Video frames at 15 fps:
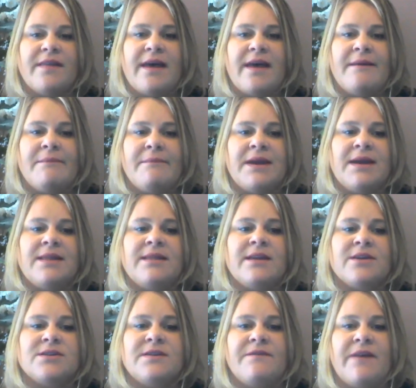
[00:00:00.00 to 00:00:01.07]
them in
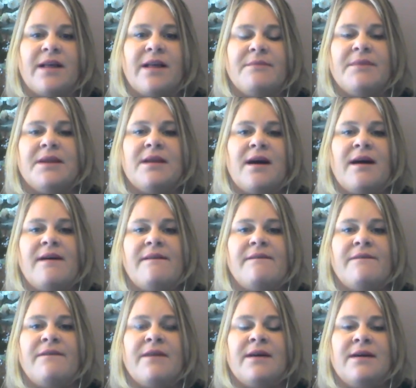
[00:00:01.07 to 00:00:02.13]
their development
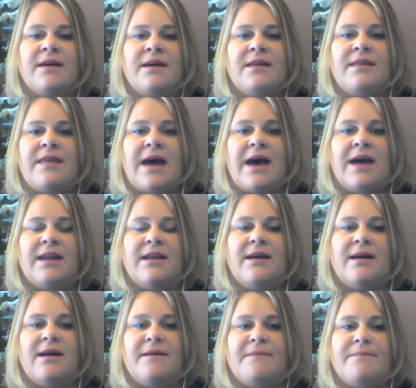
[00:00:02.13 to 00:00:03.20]
of that
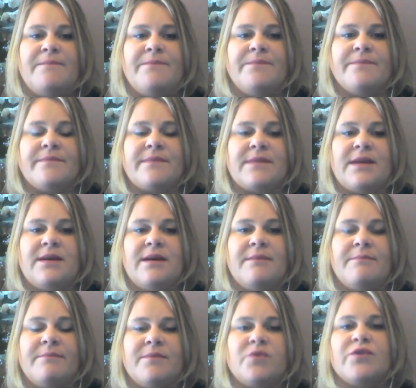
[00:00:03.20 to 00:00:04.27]

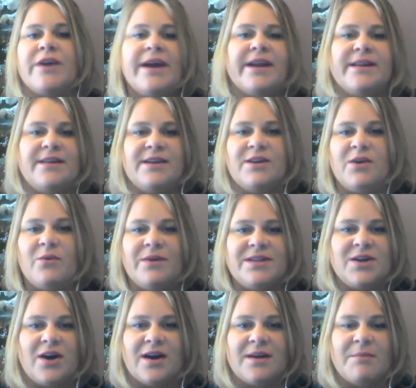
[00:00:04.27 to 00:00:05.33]
grit, you know, we
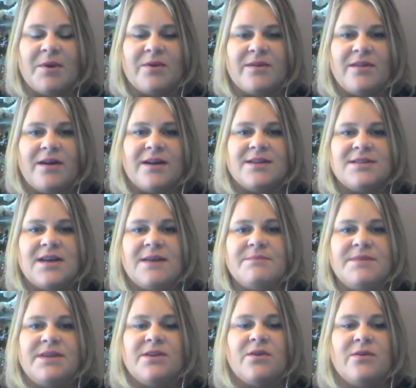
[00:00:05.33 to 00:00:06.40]
talk about a lot of
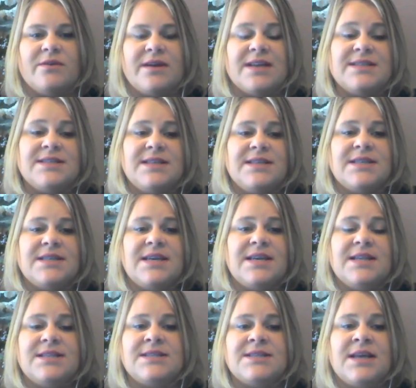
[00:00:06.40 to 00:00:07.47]
times, you know, because these
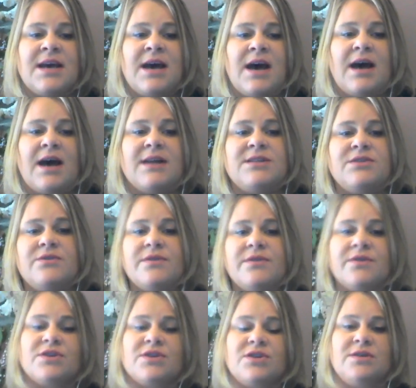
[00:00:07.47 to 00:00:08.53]
kids, due to
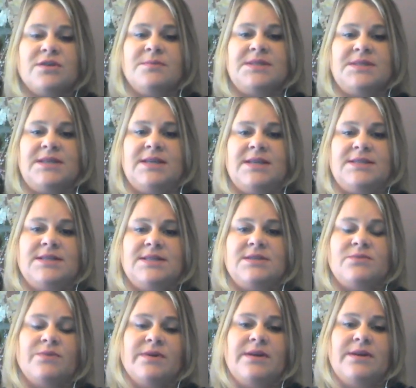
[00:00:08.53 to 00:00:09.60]
their
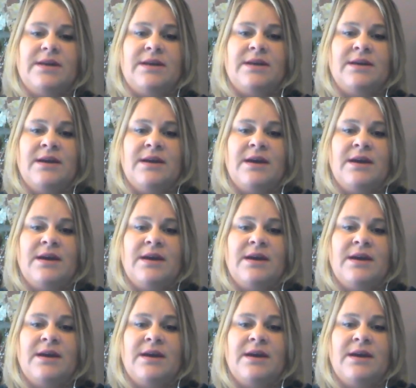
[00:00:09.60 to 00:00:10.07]
circumstances, really,